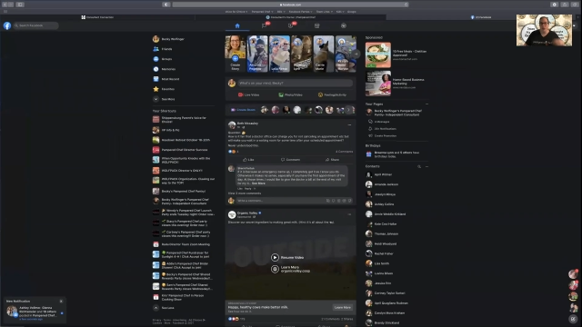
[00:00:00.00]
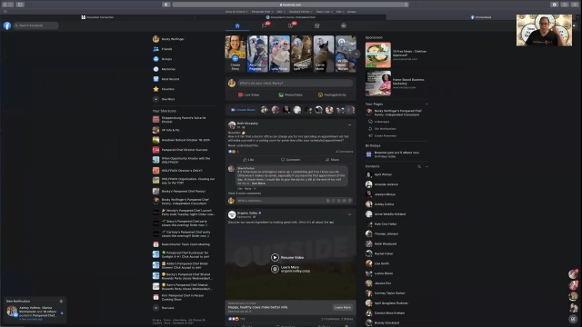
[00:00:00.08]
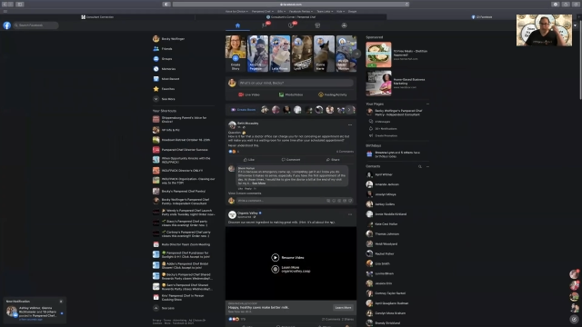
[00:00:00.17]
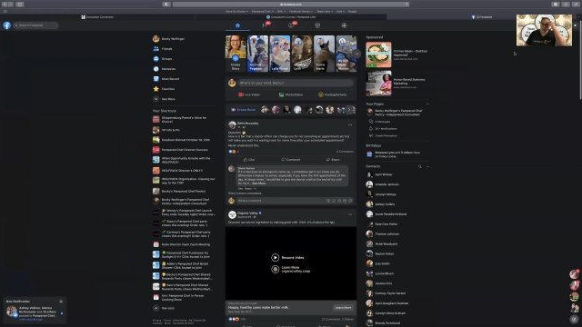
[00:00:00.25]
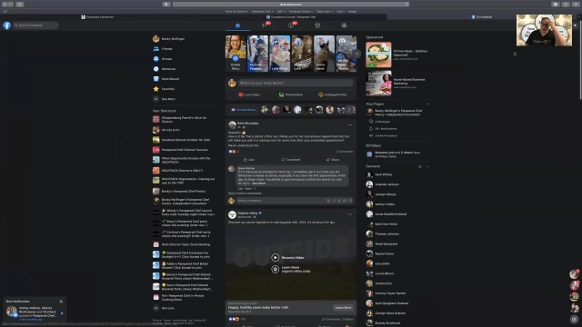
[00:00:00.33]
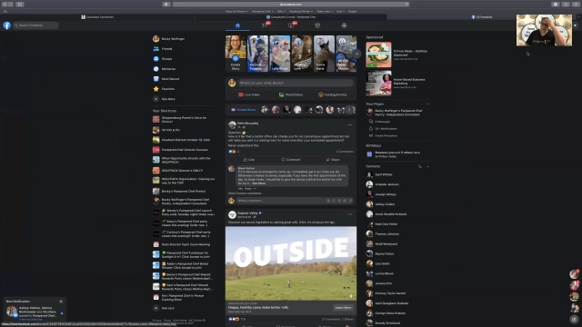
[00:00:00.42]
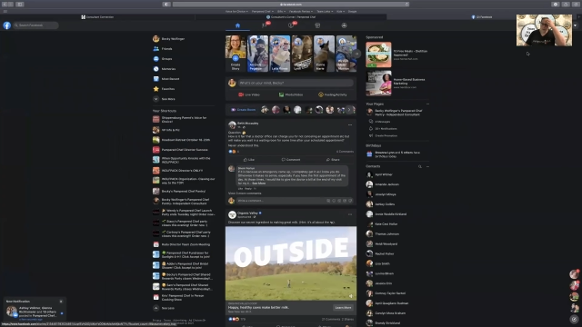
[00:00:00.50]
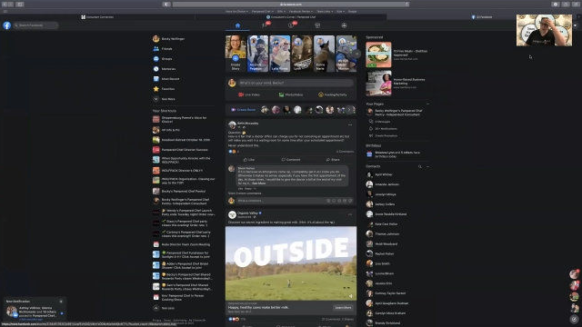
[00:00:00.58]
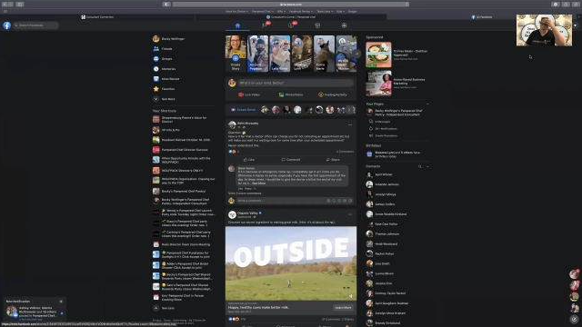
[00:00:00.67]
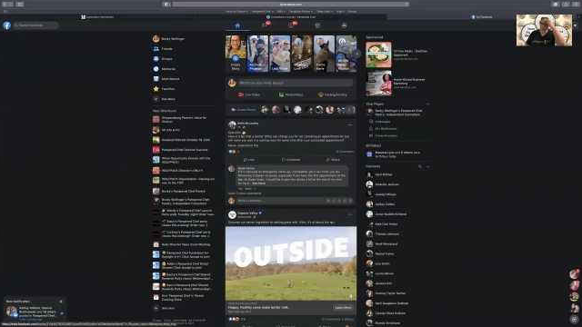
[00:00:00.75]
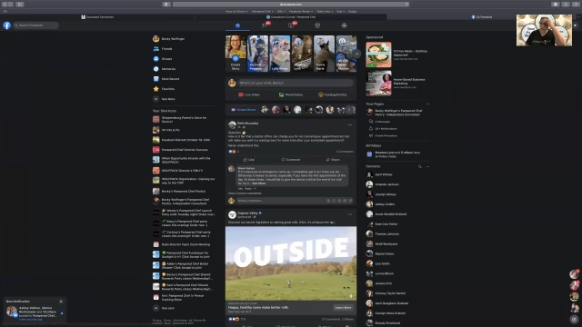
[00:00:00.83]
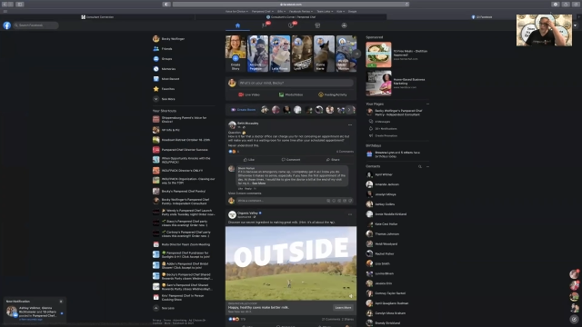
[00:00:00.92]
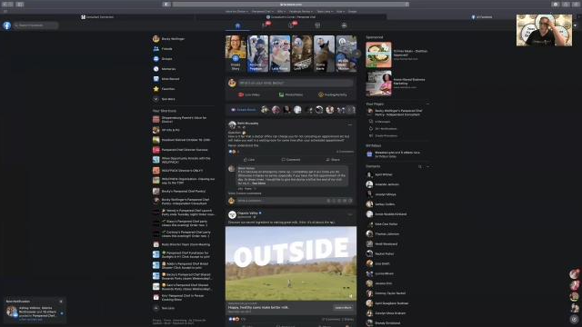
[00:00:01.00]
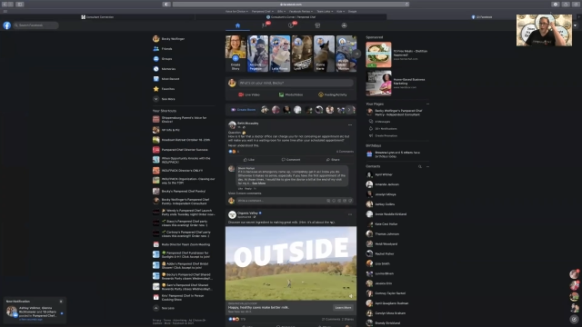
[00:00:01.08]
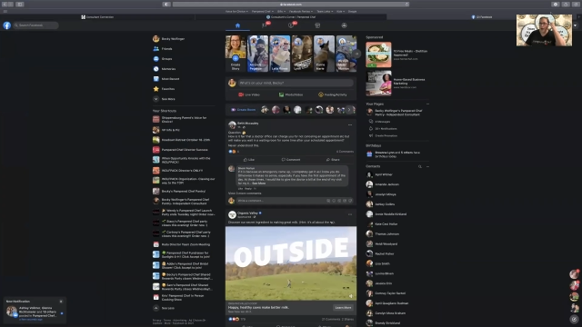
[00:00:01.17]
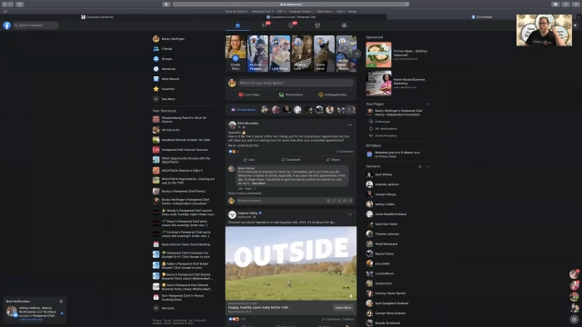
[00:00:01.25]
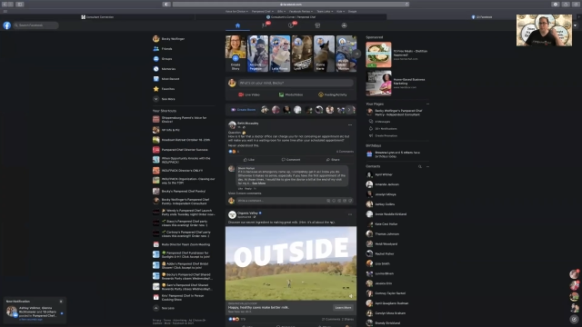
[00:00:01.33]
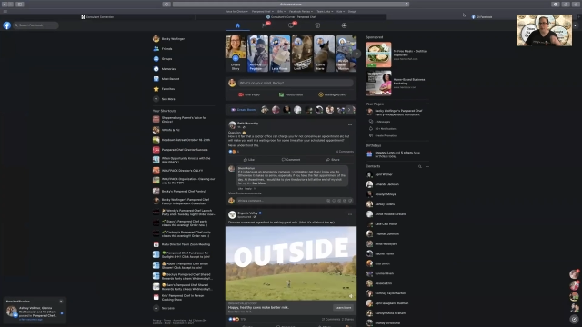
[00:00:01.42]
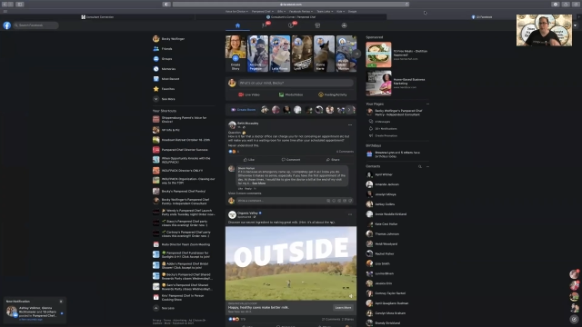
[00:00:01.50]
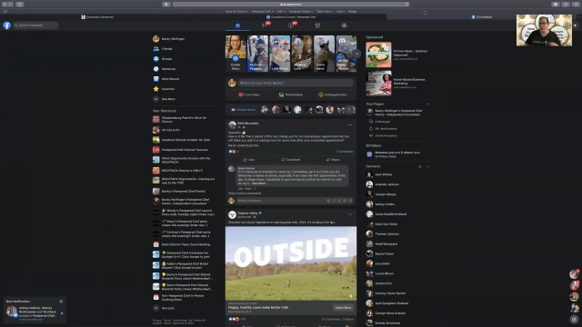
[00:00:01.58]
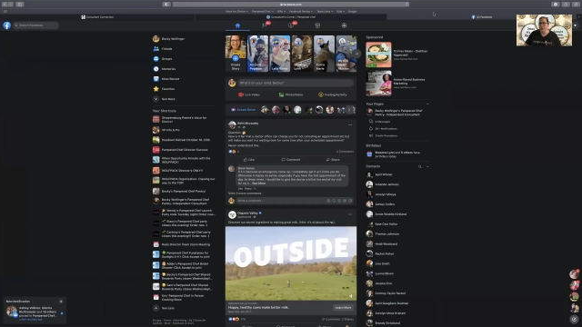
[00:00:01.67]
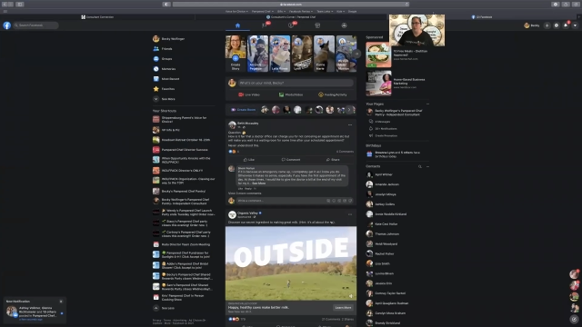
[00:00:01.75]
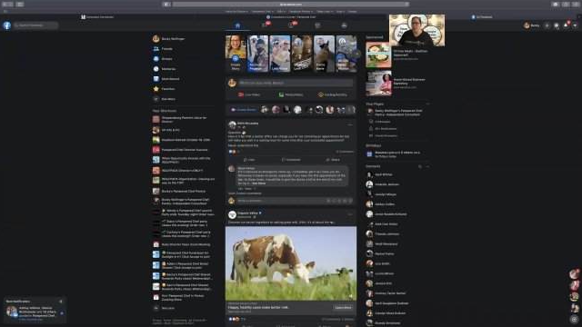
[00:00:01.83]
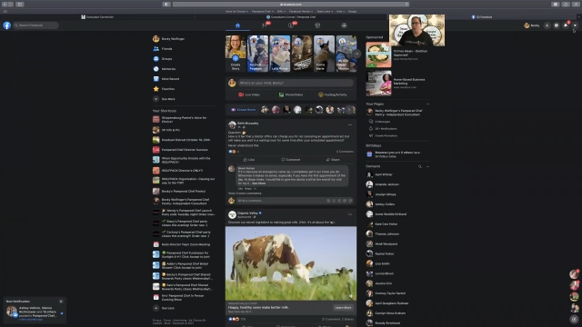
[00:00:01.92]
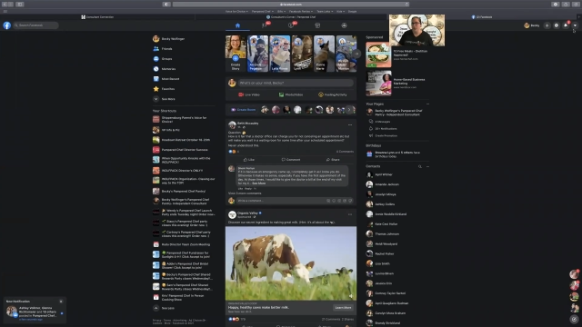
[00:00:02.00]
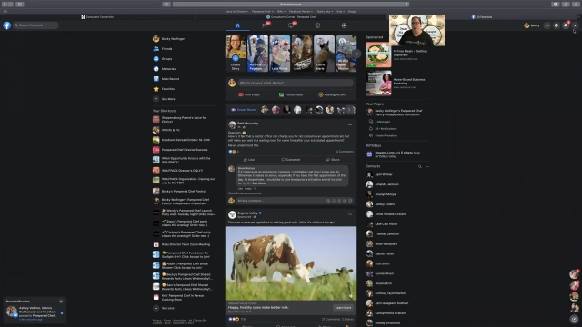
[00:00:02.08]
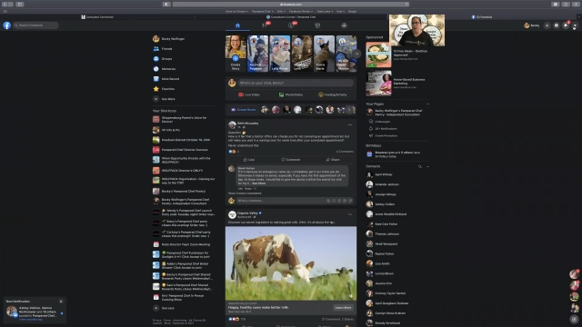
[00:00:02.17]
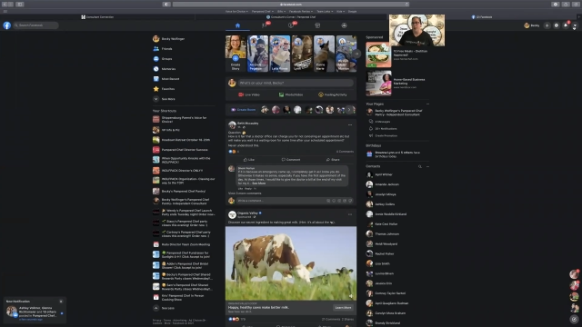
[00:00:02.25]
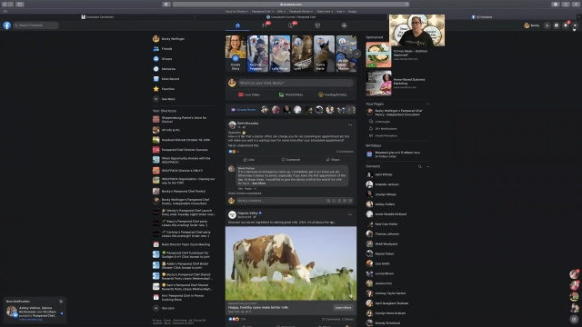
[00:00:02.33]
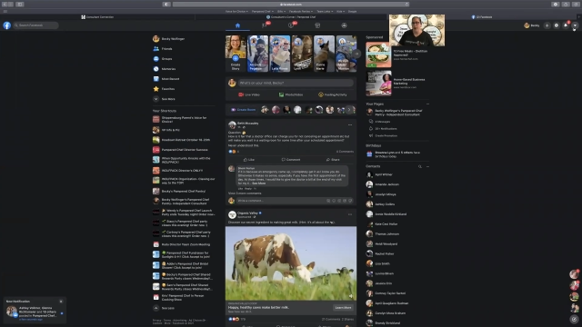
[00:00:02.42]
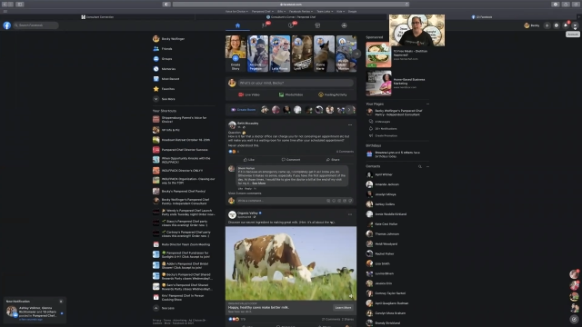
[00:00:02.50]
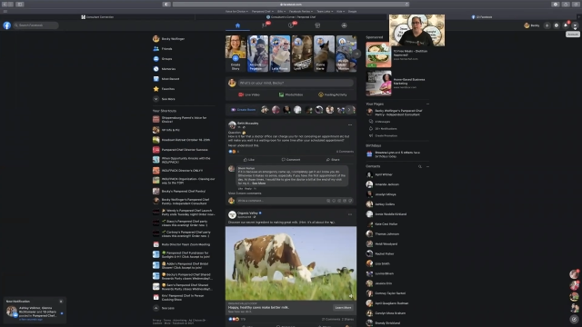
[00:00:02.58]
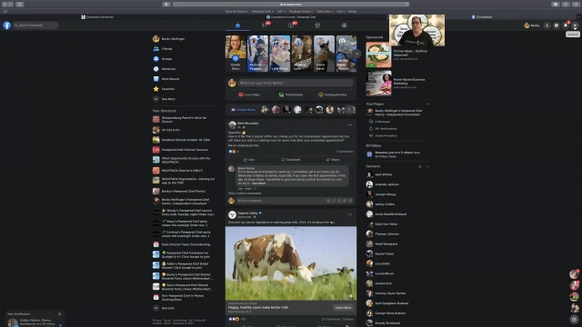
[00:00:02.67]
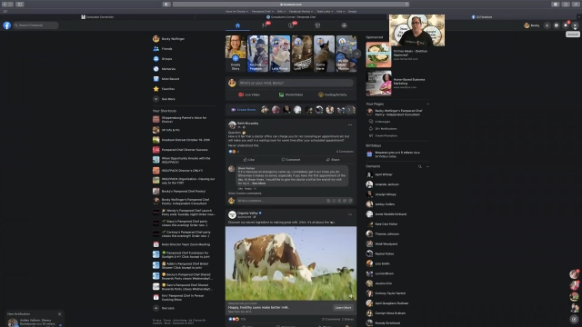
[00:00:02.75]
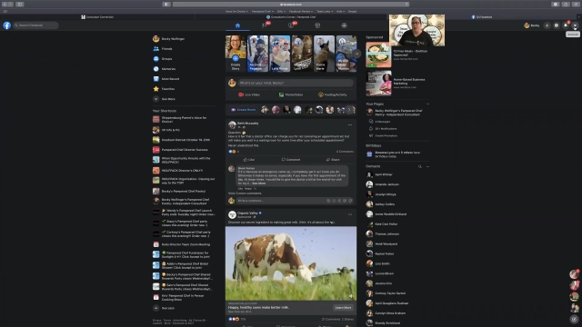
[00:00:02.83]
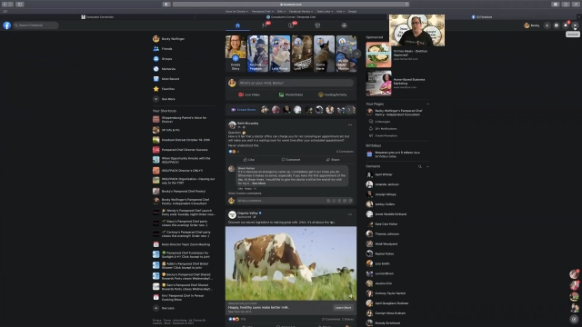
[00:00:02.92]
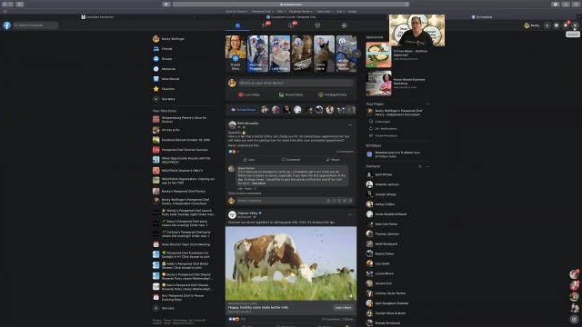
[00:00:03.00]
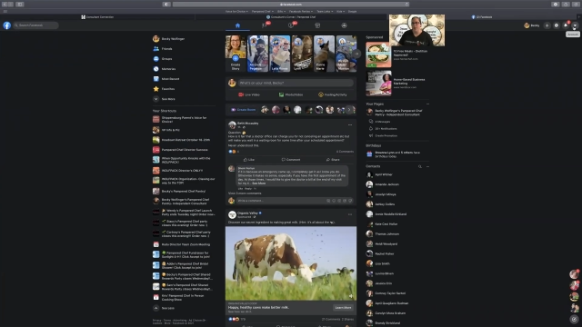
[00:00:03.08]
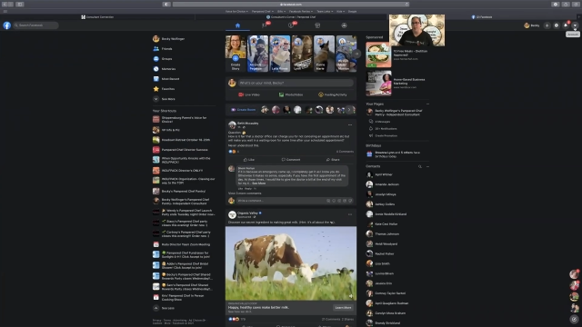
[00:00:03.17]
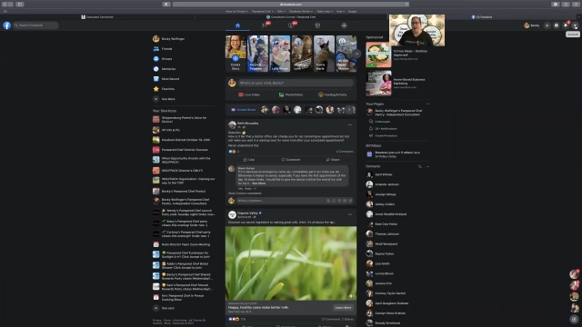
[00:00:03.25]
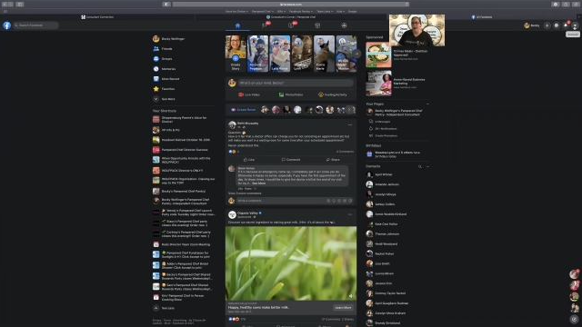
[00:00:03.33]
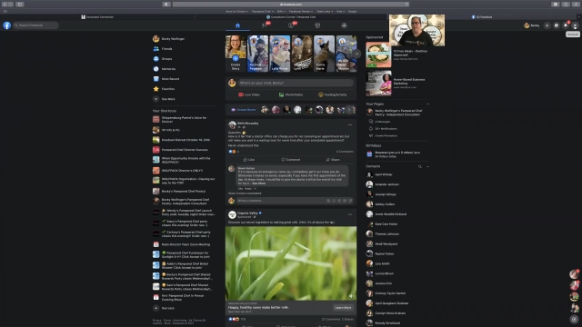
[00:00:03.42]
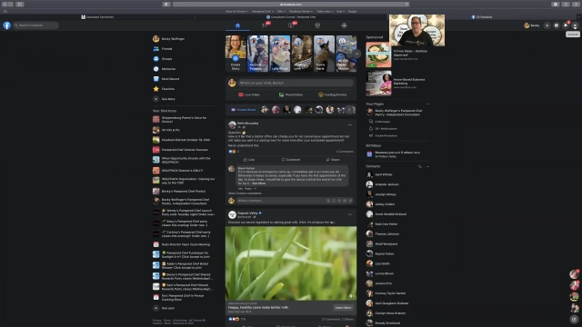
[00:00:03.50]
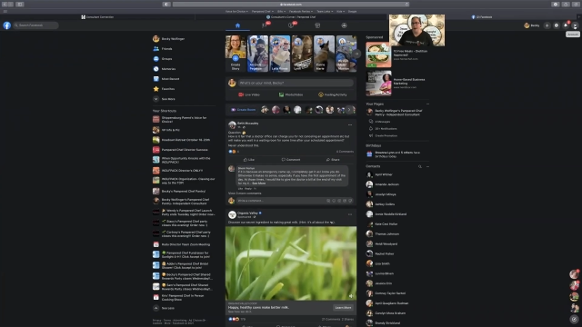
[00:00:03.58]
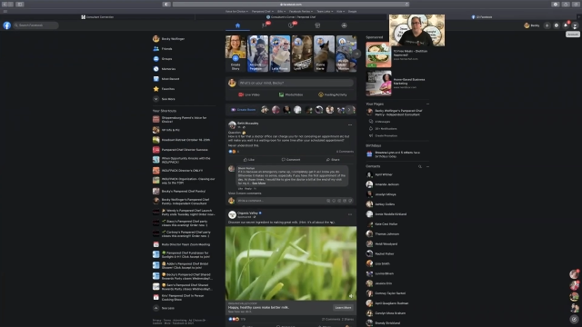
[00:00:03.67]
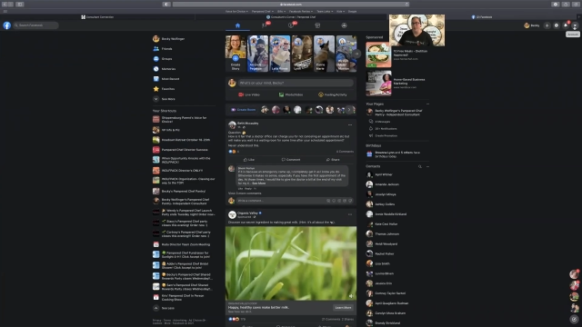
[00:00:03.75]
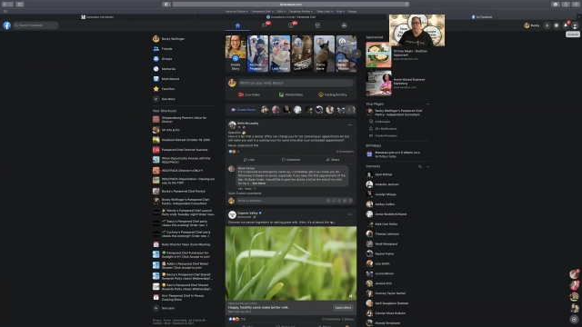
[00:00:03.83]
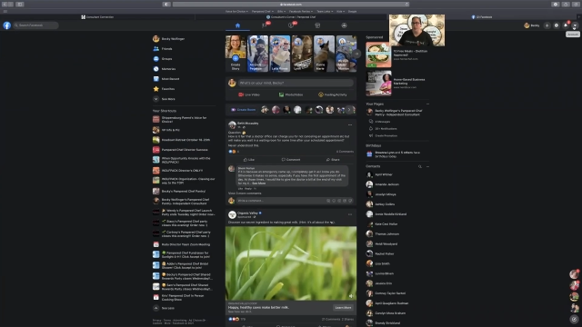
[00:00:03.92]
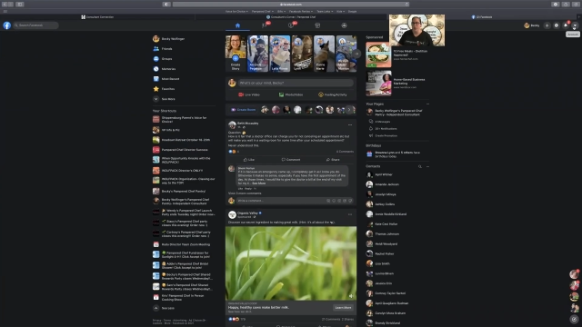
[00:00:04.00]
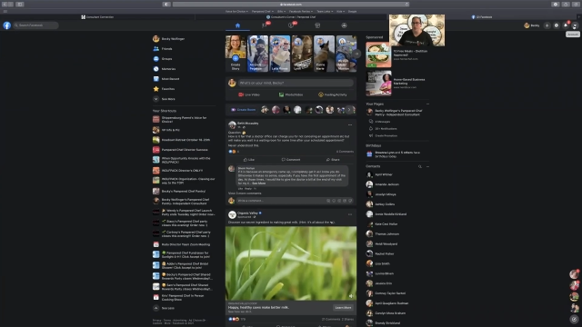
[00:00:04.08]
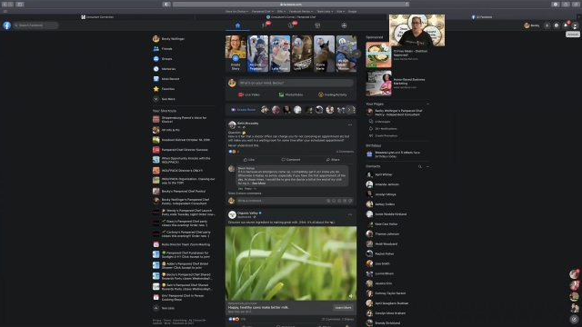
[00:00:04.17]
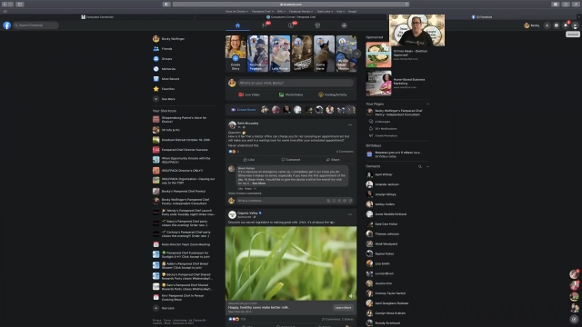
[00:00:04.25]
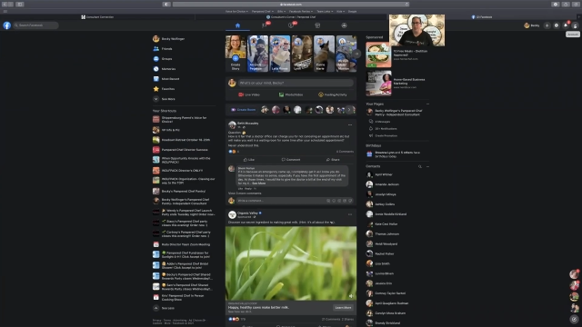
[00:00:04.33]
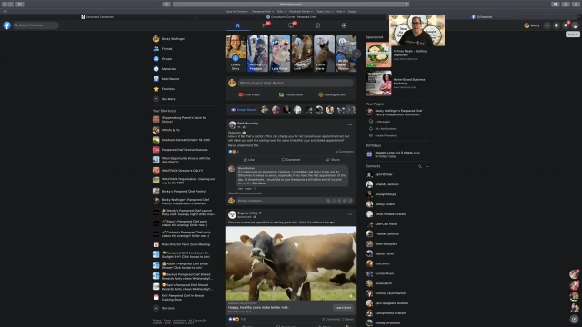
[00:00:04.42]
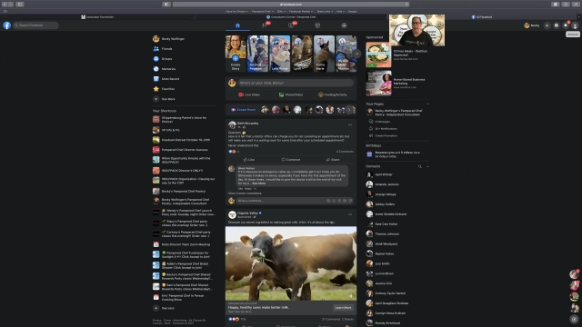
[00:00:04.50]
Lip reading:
Nobody's mouth can be seen.